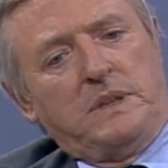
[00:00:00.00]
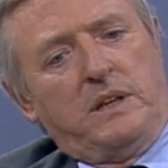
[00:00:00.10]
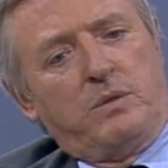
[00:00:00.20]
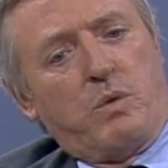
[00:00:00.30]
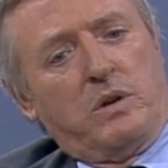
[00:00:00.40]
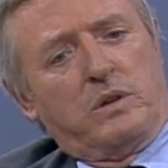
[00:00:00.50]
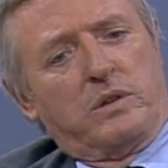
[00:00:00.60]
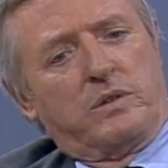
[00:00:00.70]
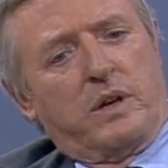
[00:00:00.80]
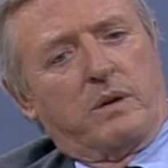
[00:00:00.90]
is one to
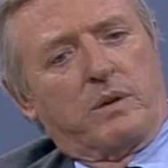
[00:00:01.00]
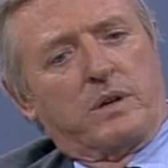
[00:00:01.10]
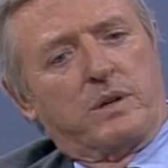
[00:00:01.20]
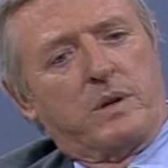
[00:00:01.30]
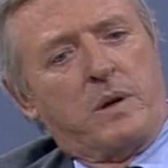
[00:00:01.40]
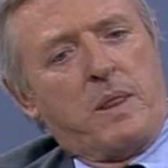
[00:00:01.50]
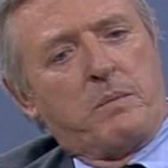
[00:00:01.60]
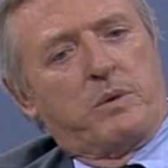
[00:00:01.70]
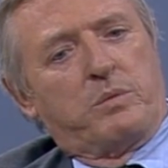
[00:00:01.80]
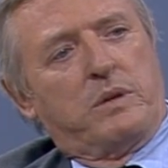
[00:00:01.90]
distinguish
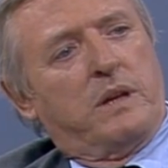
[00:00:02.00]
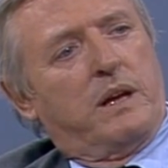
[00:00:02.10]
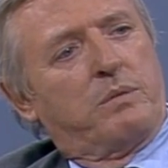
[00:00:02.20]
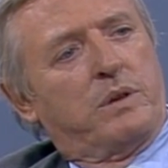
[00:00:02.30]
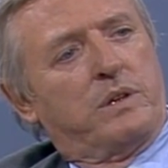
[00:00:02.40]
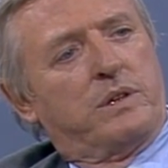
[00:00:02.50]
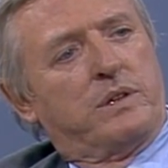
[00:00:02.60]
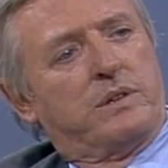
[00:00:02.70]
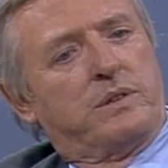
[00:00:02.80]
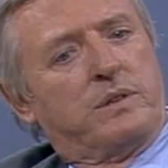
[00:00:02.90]
between that which
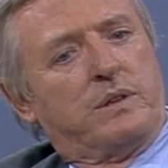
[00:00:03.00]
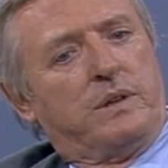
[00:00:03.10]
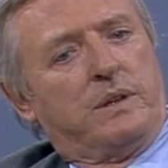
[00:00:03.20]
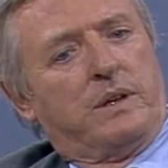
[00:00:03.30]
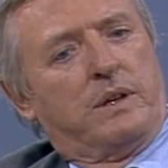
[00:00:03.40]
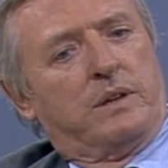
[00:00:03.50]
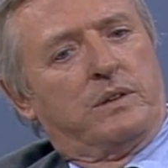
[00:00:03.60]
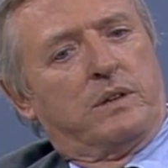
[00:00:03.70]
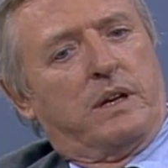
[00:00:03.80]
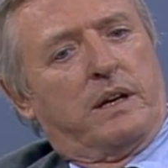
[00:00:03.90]
is
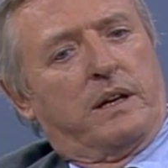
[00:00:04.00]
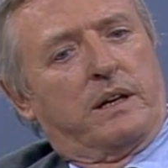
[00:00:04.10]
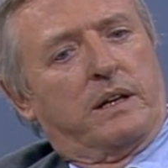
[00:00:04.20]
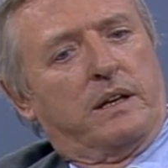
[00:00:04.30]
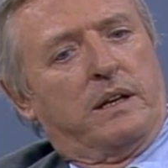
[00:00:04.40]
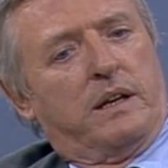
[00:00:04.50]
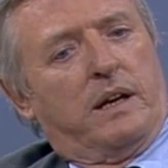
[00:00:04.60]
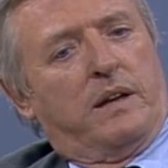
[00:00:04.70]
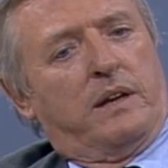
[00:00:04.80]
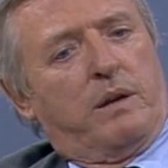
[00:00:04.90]
genetic
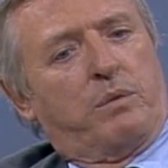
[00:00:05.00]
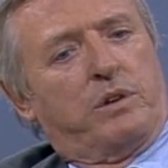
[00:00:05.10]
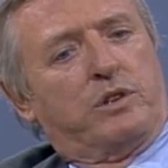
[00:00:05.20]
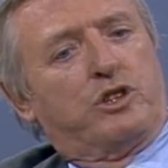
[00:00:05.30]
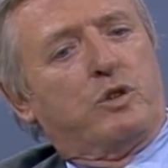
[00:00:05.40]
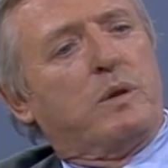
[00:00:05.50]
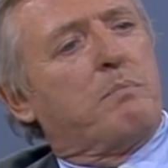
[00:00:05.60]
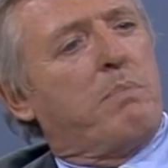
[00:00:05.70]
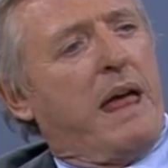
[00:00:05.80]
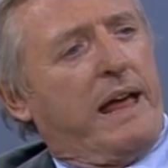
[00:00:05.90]
and that which is so
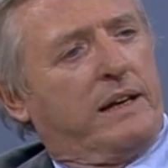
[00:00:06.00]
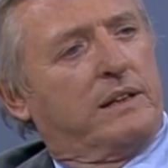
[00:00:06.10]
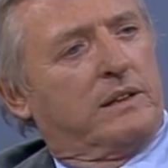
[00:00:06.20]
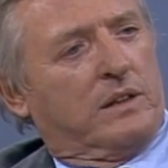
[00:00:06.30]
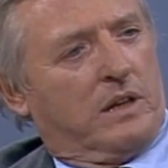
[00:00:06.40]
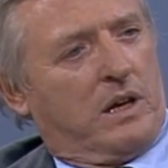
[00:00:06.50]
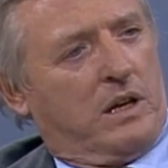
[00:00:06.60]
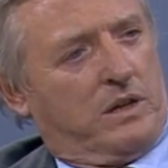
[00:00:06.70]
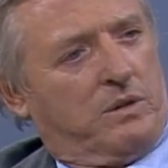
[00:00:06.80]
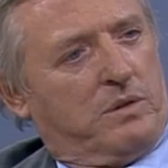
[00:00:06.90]
impacted
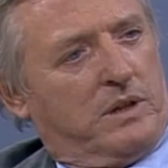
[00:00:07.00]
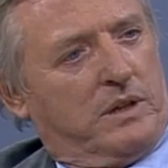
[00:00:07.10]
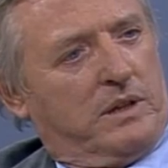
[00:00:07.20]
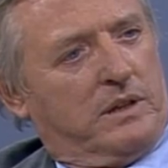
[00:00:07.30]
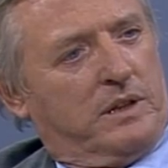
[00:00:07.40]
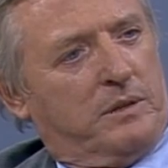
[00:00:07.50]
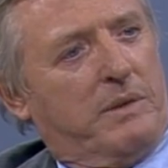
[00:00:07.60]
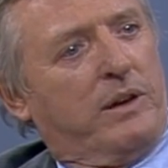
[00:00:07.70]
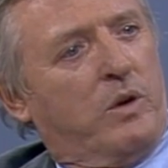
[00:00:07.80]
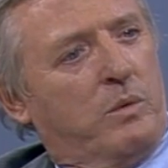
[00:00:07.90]
culturally that it
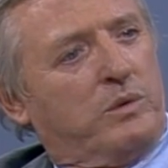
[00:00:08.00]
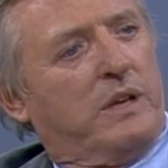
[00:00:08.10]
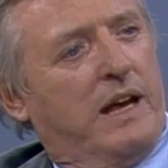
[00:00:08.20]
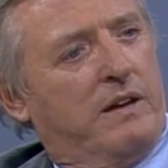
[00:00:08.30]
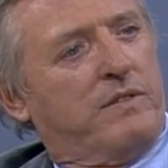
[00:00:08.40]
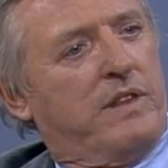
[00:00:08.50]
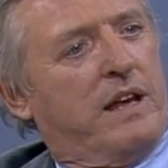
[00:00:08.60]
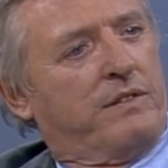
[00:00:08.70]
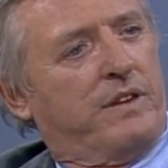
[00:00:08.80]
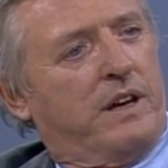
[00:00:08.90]
might almost have
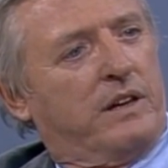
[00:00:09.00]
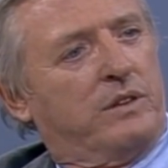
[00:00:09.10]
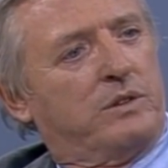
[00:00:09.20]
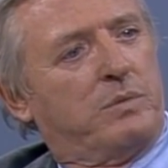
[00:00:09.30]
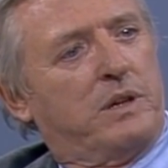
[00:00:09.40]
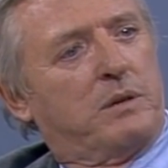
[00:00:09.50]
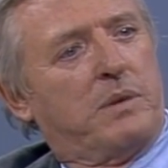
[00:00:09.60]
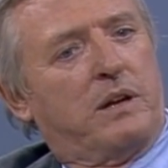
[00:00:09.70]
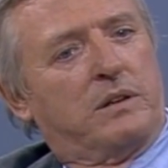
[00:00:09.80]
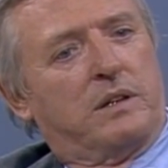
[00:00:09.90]
that effect? You speak
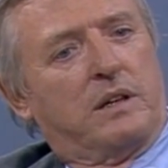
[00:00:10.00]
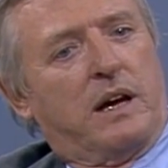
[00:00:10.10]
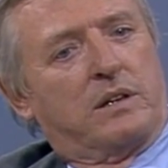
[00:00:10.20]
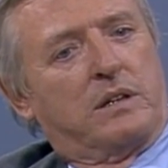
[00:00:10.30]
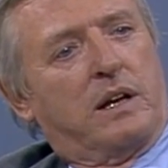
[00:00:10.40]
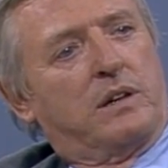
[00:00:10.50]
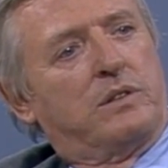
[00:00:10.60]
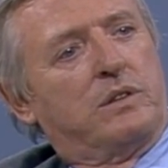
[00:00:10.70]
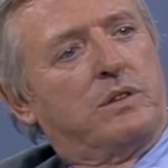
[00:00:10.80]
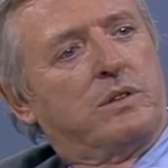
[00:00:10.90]
about the
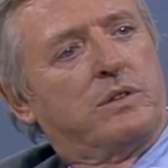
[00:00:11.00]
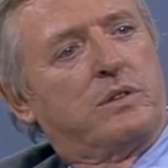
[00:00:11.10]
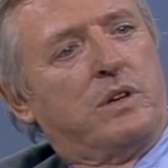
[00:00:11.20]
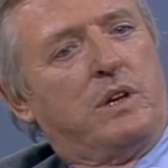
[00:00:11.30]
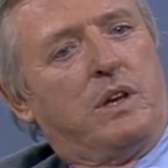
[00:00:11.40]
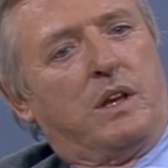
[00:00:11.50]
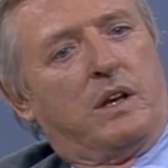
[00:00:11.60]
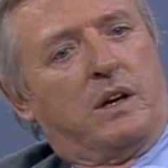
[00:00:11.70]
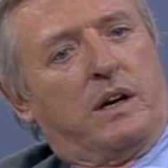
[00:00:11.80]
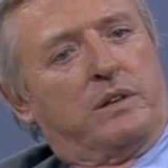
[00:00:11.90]
Ashkenazi Jews
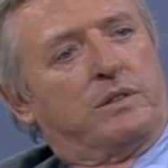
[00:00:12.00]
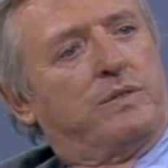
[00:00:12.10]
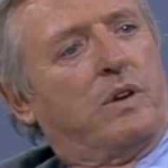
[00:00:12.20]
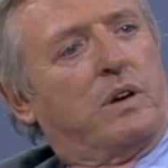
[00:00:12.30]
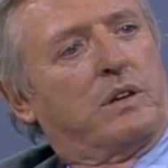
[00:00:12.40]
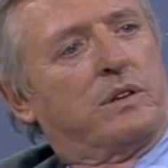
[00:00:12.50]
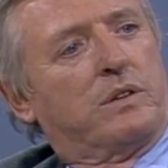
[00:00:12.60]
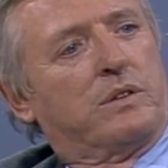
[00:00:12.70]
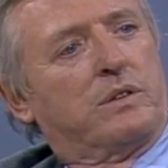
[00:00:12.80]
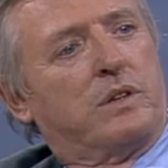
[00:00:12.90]
and the Sephardic
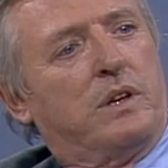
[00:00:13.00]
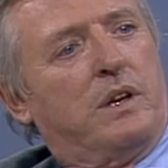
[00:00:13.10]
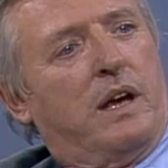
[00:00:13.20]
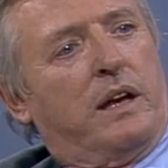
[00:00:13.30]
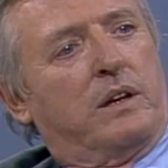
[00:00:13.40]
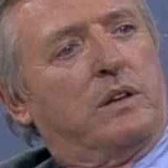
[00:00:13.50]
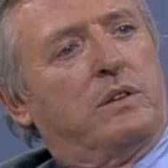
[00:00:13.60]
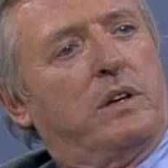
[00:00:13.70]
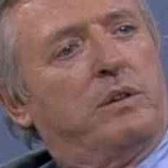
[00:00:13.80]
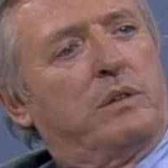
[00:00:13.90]
Jews, and
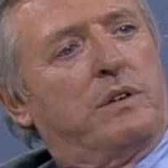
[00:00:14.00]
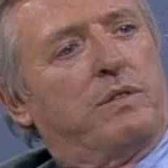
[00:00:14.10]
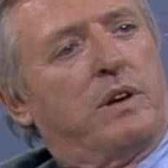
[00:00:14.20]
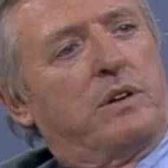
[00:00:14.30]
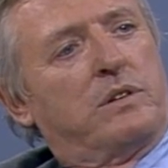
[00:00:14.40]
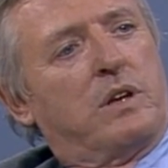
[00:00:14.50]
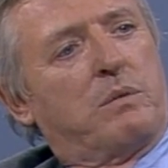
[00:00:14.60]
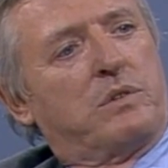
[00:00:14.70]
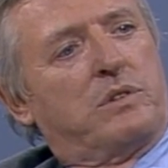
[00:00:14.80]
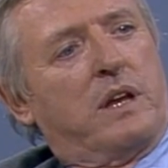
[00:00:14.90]
continuing differentials
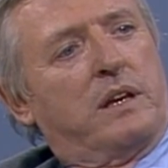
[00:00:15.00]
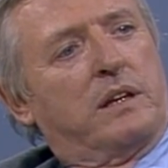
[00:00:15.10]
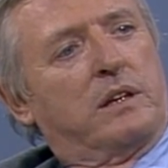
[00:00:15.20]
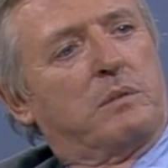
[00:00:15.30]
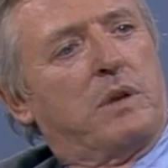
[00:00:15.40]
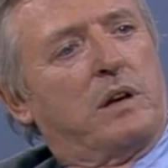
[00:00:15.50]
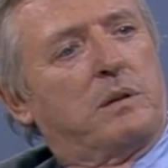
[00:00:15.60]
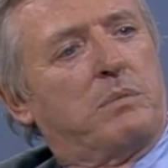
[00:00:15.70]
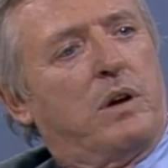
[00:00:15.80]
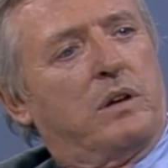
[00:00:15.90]
notwithstanding that the
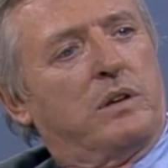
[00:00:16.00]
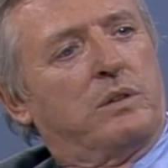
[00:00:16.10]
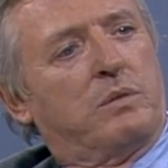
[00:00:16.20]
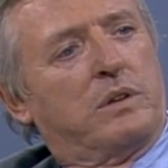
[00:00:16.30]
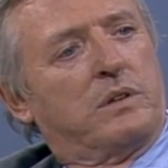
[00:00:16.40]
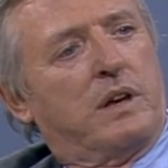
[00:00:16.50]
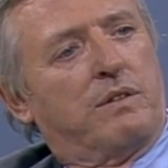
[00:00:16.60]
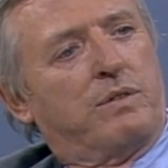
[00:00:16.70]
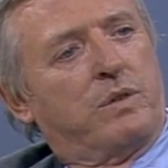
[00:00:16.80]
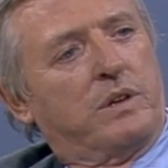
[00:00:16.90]
melting pot in Israel is now
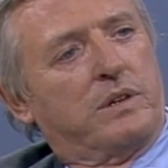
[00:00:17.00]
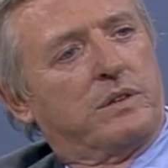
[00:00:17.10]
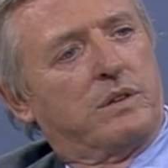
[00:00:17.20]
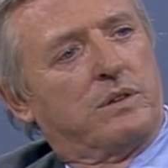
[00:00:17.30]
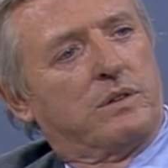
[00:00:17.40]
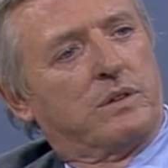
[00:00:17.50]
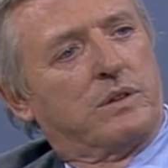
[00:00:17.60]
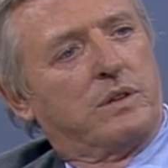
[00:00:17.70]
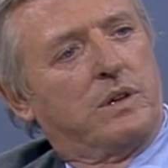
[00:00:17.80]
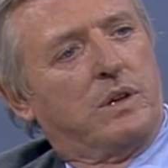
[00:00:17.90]
40 years old.
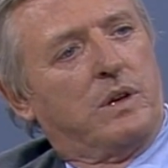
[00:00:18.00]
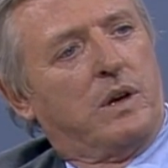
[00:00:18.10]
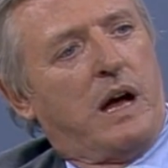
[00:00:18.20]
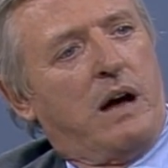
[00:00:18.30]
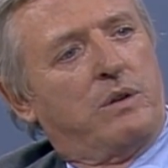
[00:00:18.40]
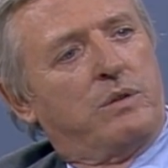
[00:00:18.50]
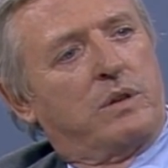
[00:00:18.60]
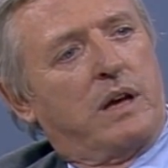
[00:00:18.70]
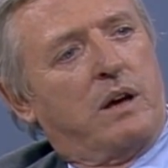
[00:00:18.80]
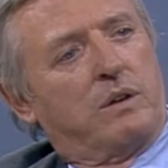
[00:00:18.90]
How do you
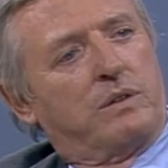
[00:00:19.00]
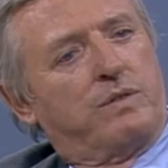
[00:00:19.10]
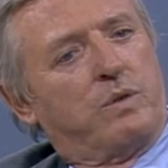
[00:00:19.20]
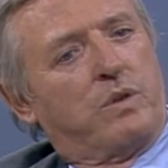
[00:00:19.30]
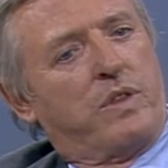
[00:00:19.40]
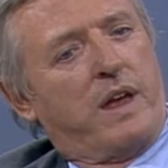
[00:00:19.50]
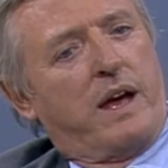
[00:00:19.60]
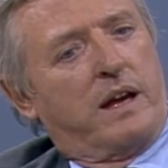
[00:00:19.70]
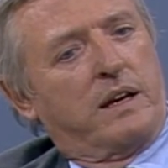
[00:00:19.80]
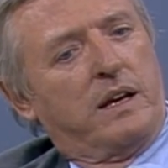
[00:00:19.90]
account for
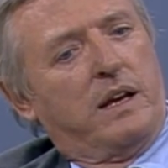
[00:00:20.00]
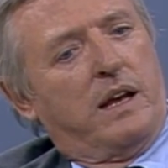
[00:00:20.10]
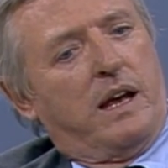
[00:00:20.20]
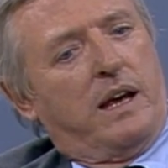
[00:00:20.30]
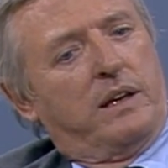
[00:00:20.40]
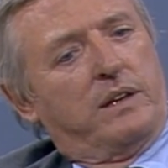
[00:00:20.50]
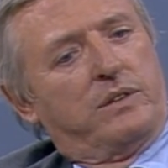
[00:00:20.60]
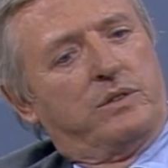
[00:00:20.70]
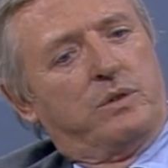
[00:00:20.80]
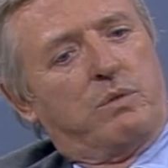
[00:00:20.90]
that? And
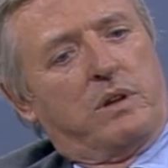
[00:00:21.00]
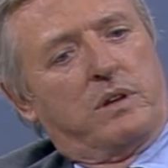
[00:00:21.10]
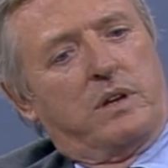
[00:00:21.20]
do you run the